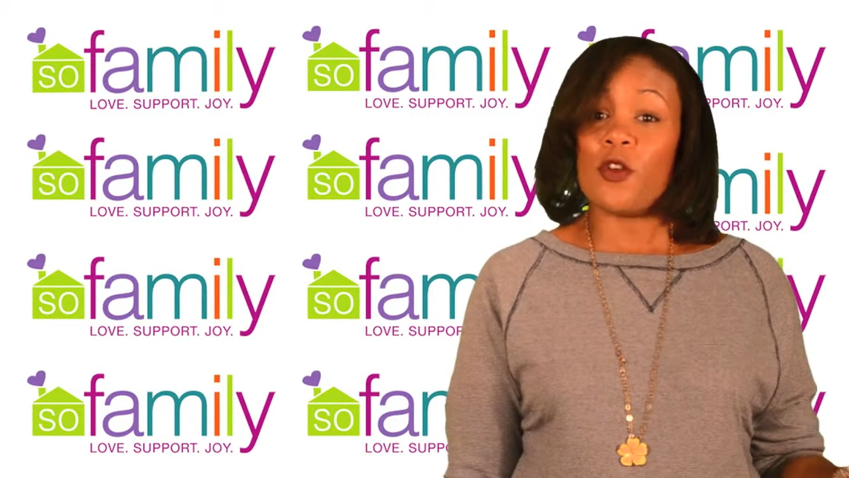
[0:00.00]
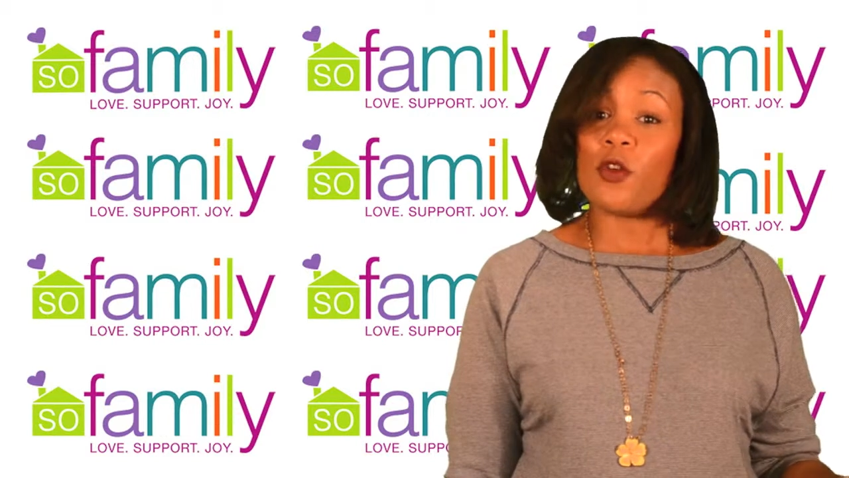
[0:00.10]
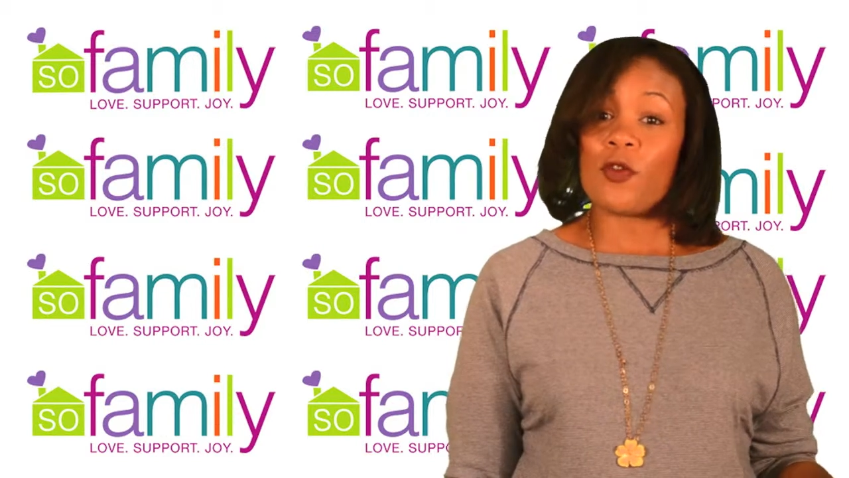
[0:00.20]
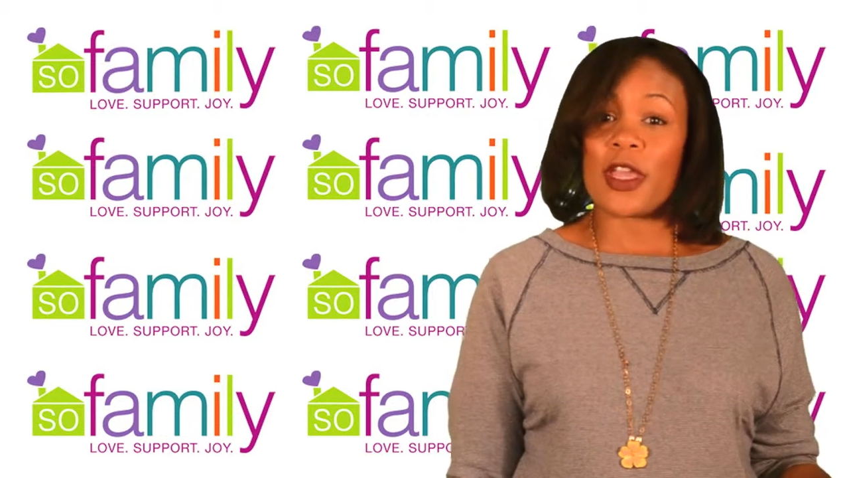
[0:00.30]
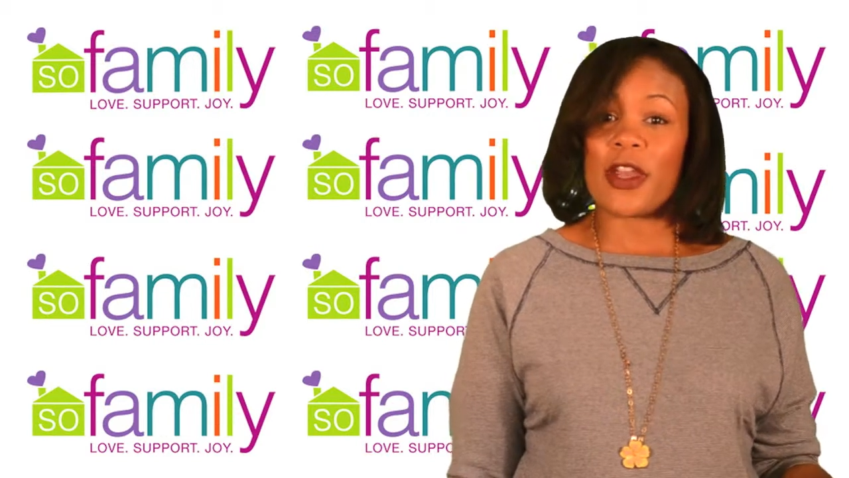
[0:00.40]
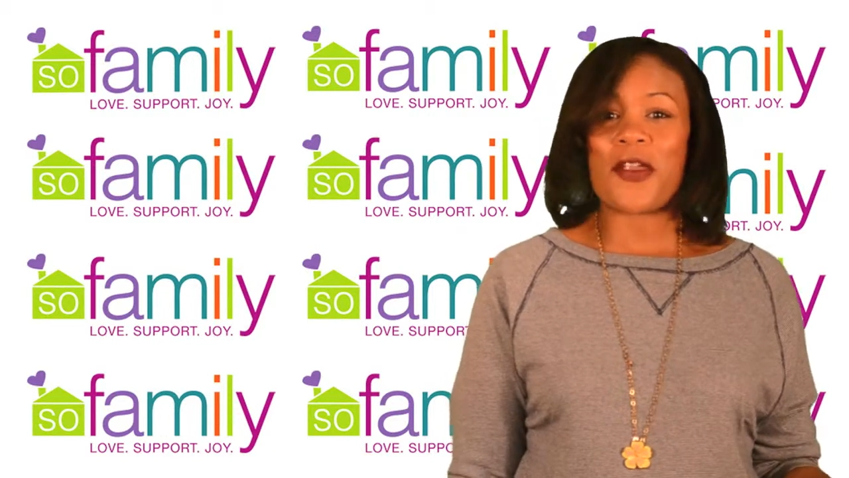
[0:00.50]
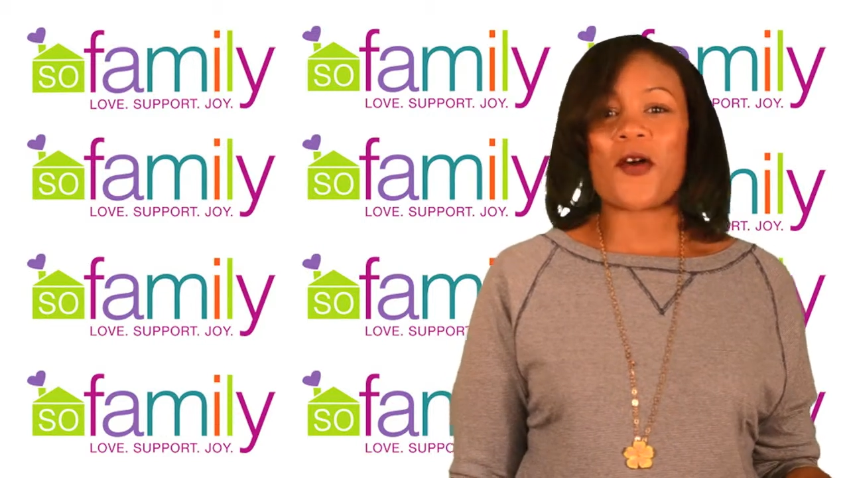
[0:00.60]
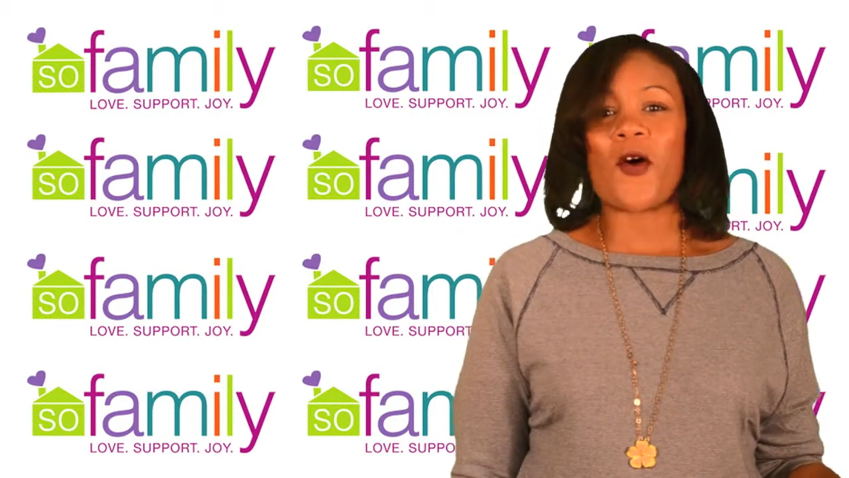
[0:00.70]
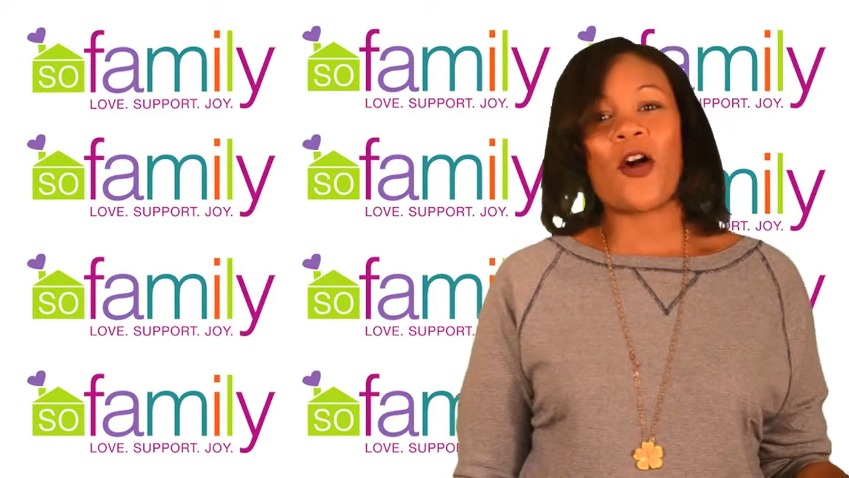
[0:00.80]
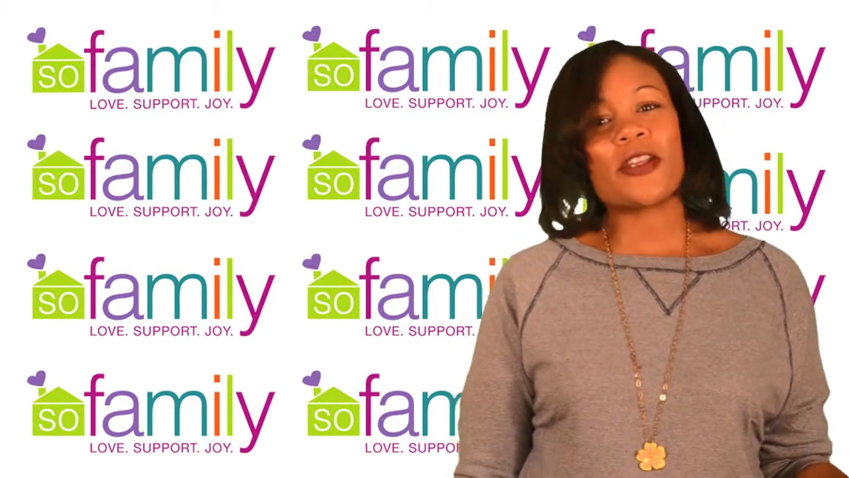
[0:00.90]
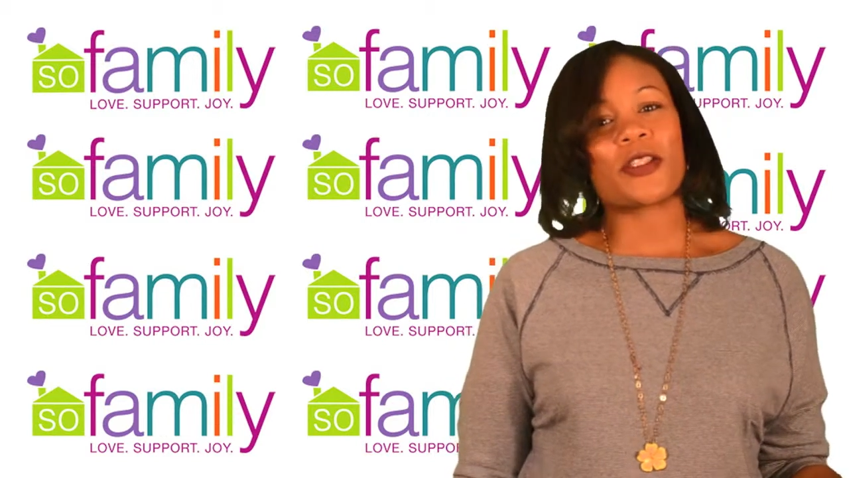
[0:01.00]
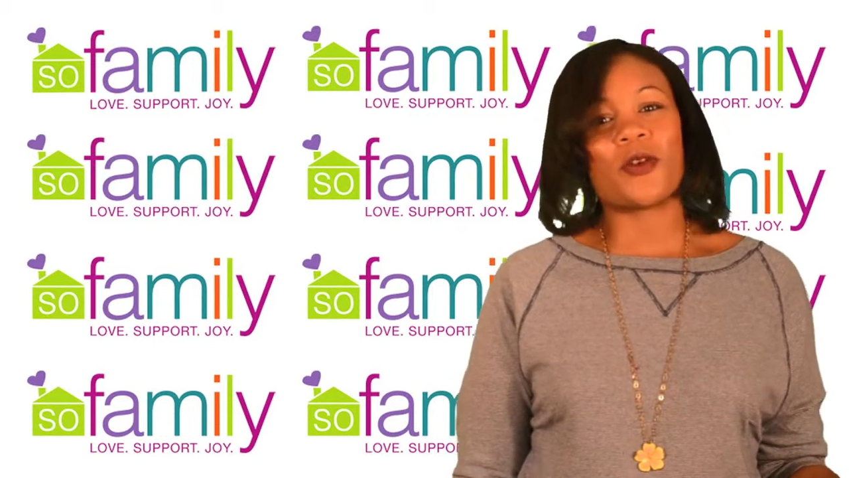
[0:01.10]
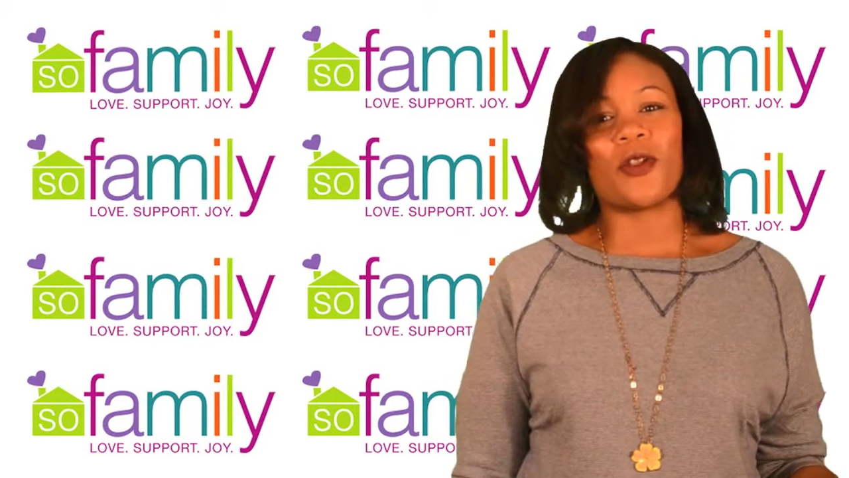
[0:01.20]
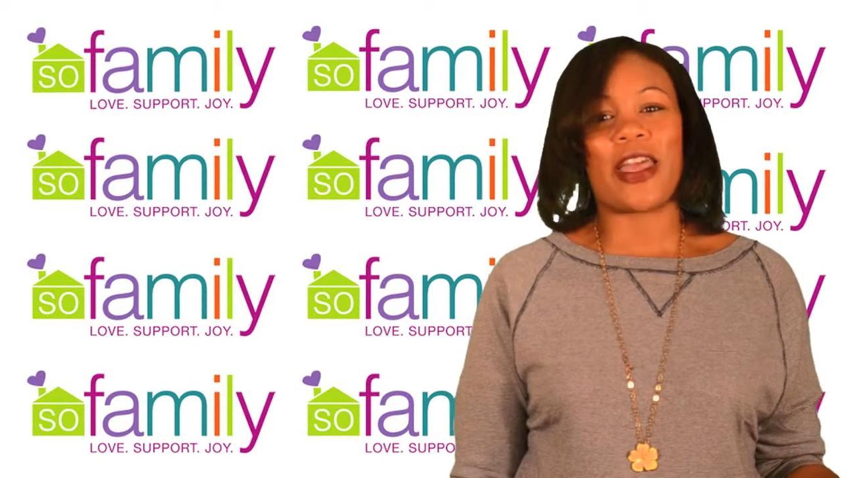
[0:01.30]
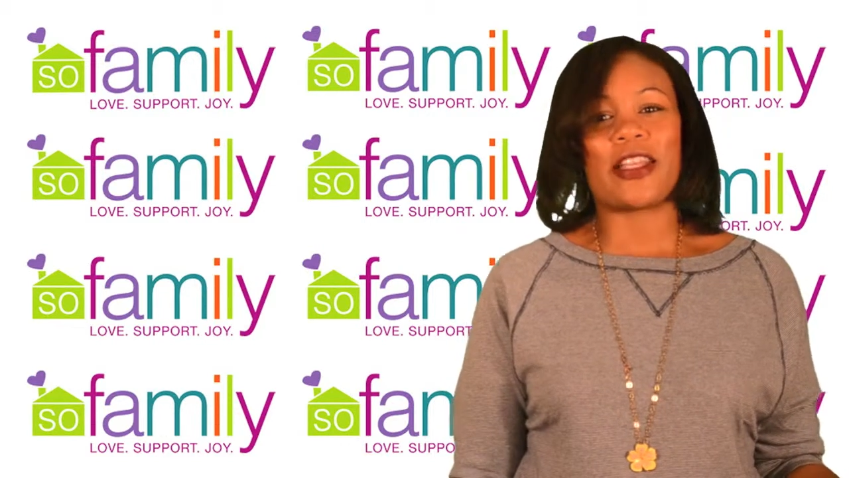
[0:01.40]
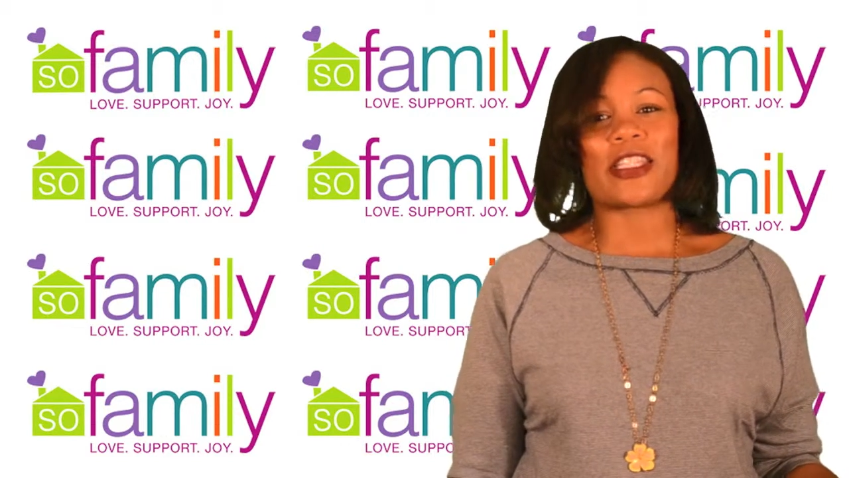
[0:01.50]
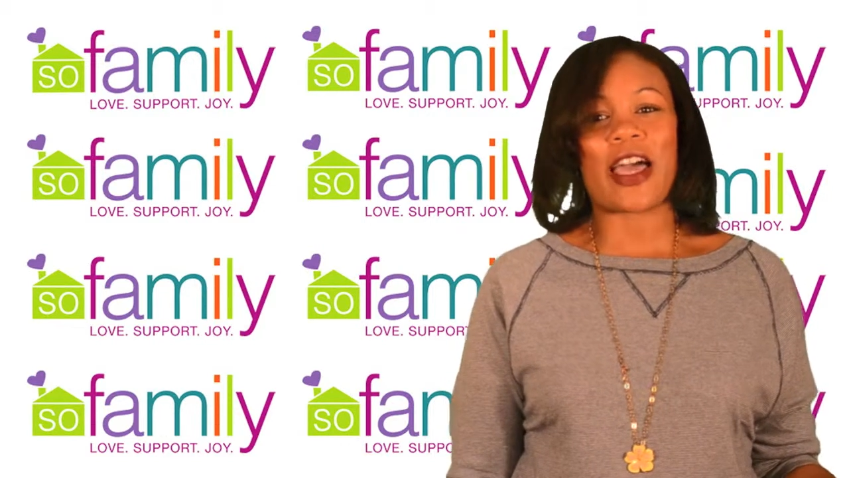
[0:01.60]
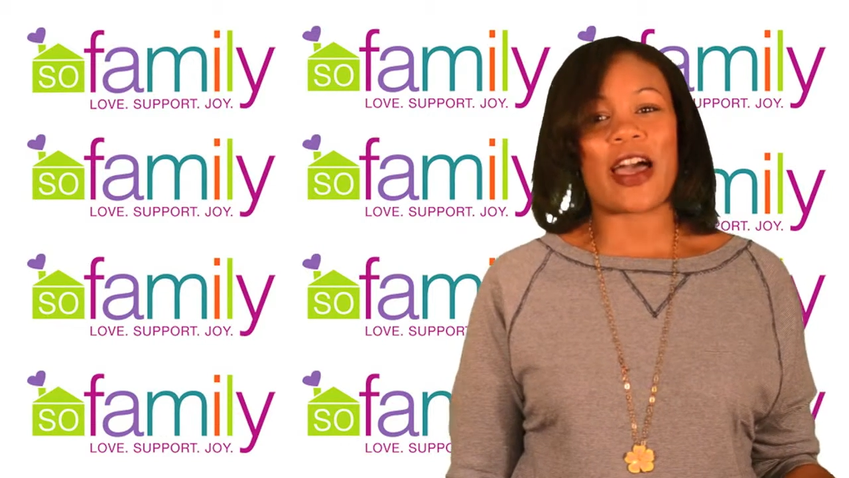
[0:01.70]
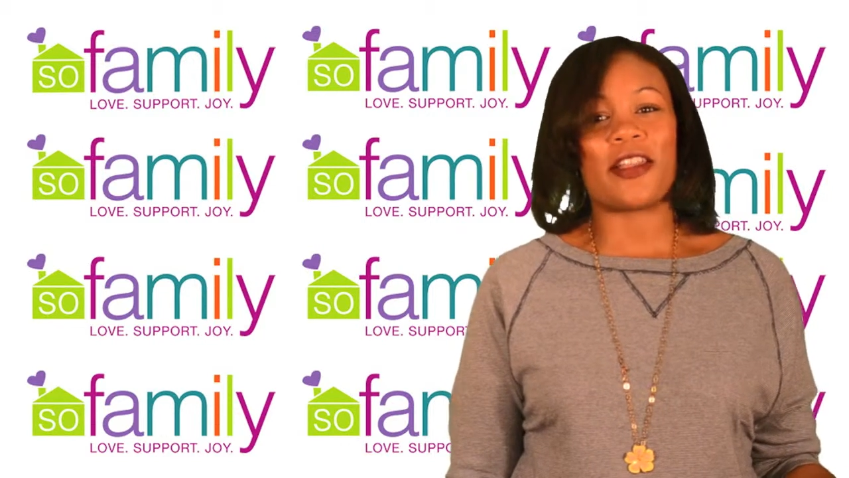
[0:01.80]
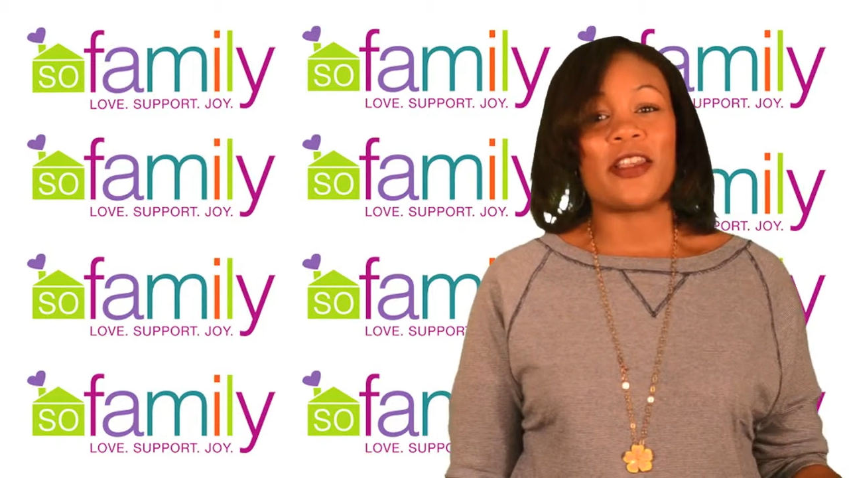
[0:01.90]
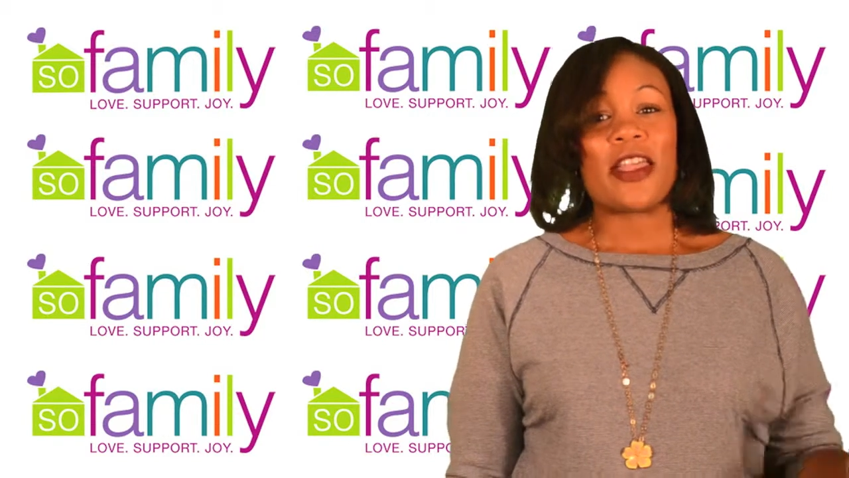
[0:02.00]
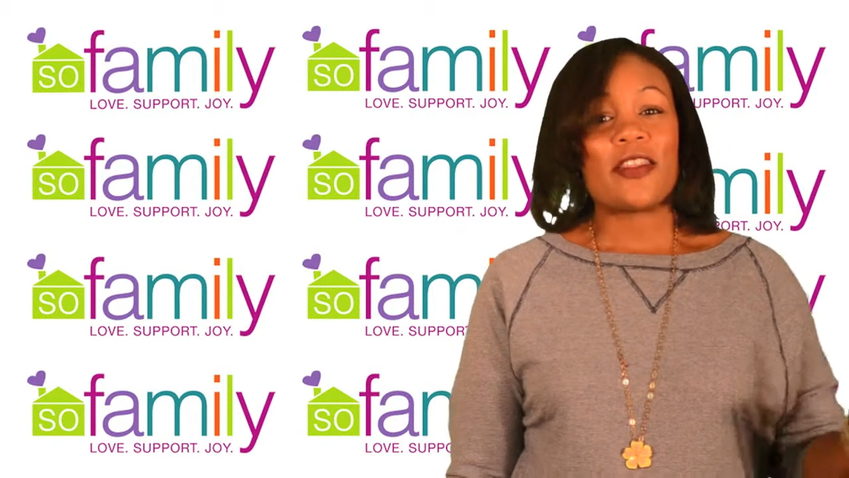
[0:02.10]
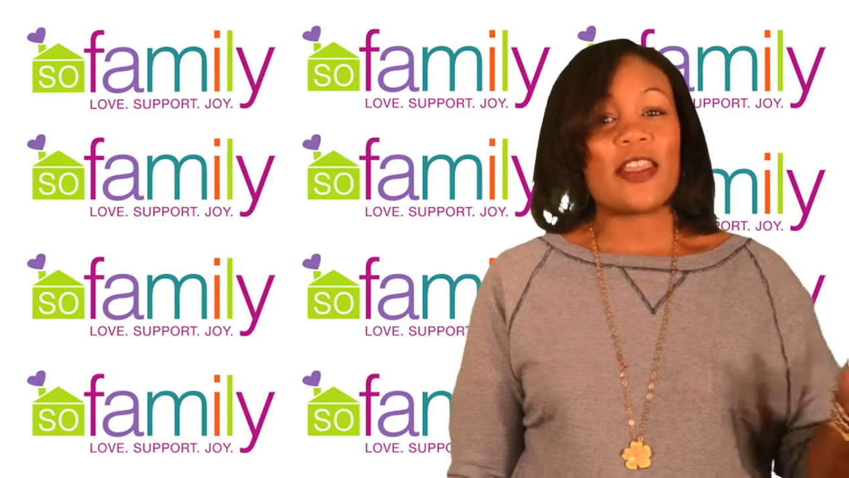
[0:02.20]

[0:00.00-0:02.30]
a new reader or school-age child,